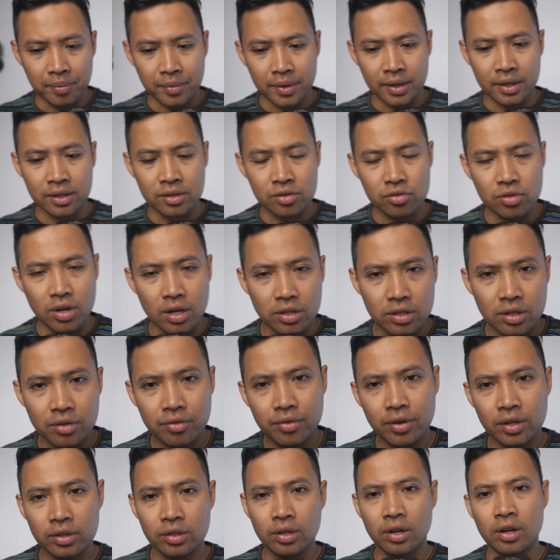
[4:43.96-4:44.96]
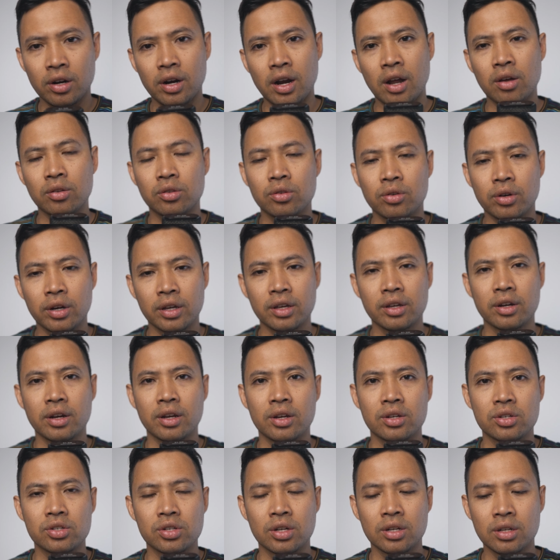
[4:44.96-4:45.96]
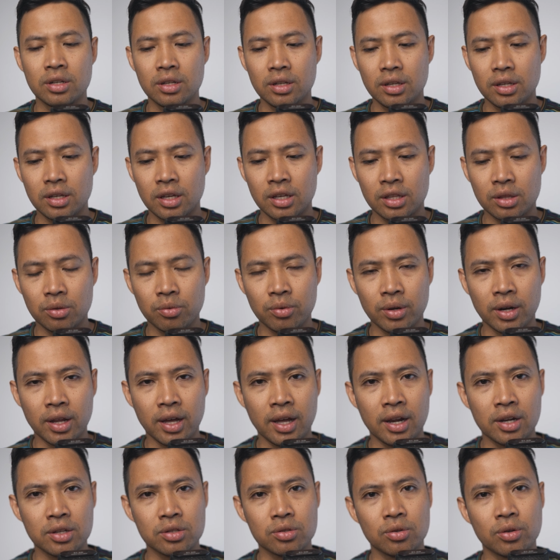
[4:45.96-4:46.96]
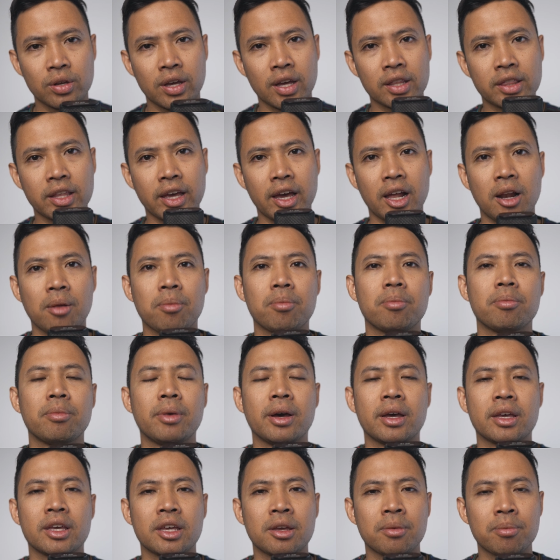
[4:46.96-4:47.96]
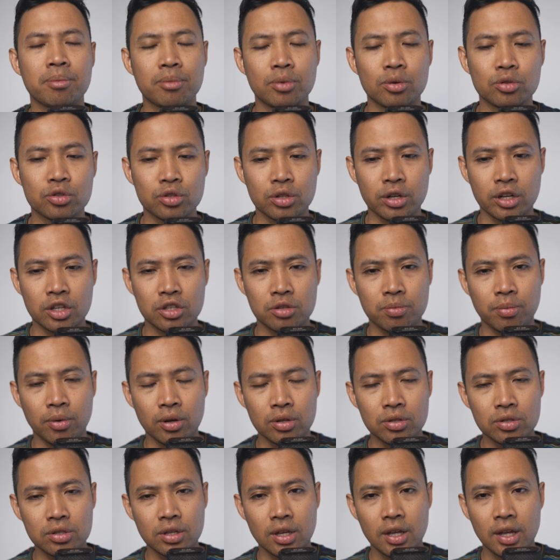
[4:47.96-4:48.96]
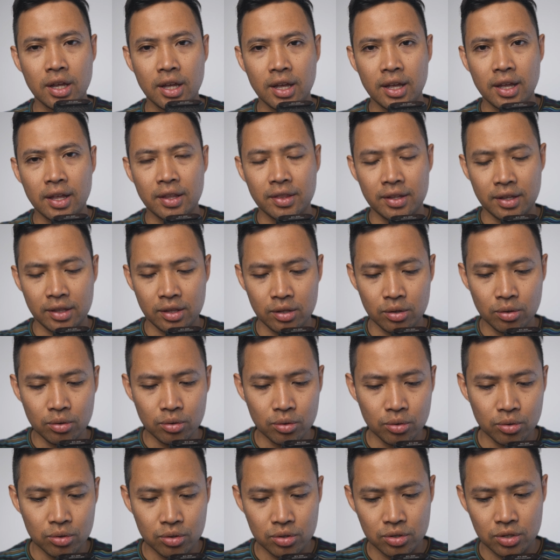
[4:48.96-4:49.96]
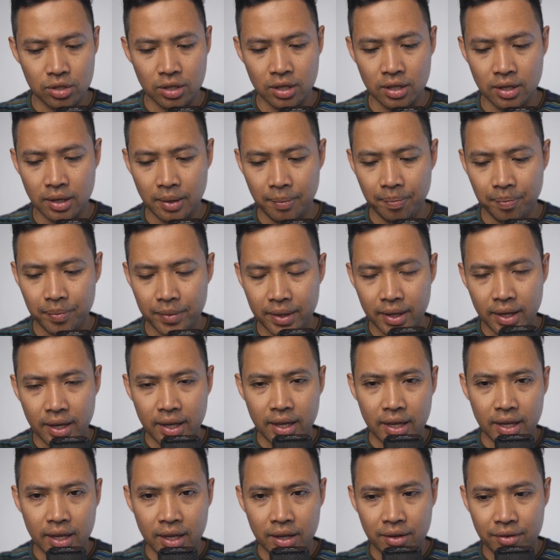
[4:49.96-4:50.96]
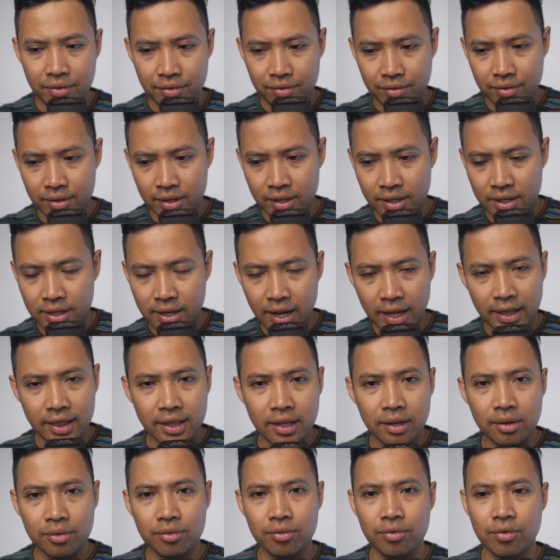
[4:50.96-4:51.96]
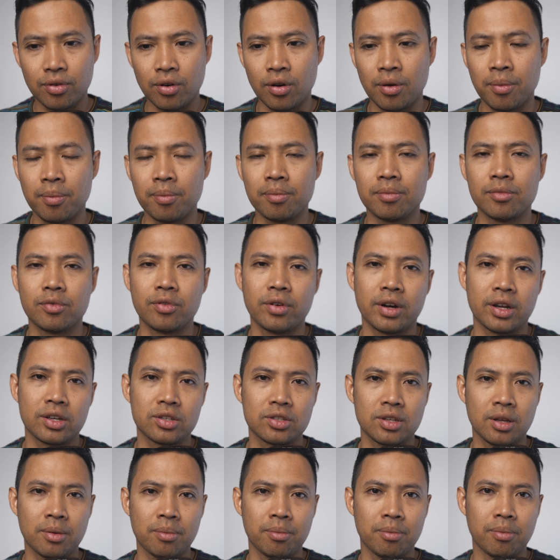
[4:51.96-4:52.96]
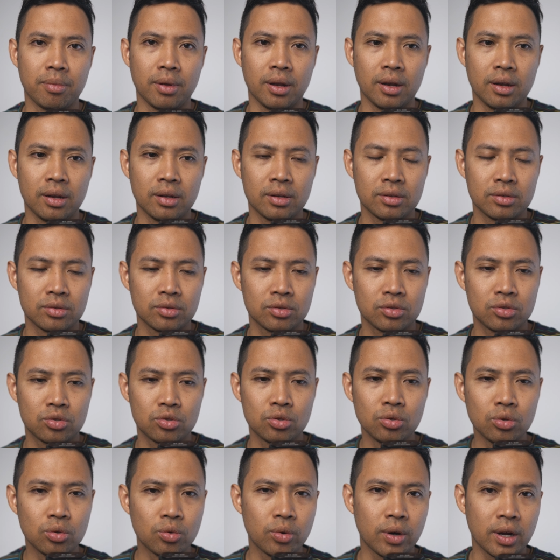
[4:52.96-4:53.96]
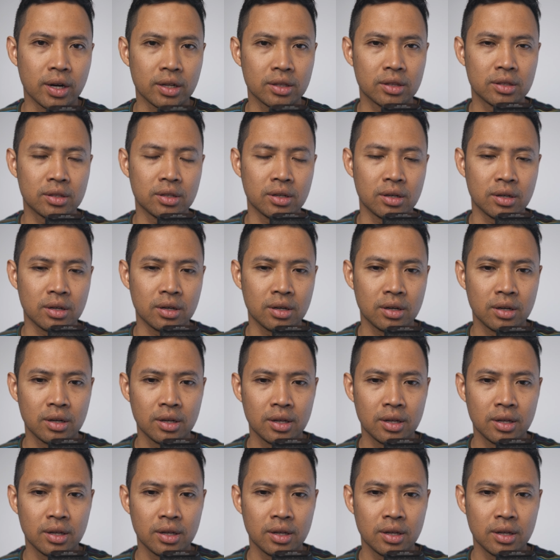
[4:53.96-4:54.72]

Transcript: in structural vector autoregression, it will also get helped by impulse response, that you could see if the data from, for example, 2 quarter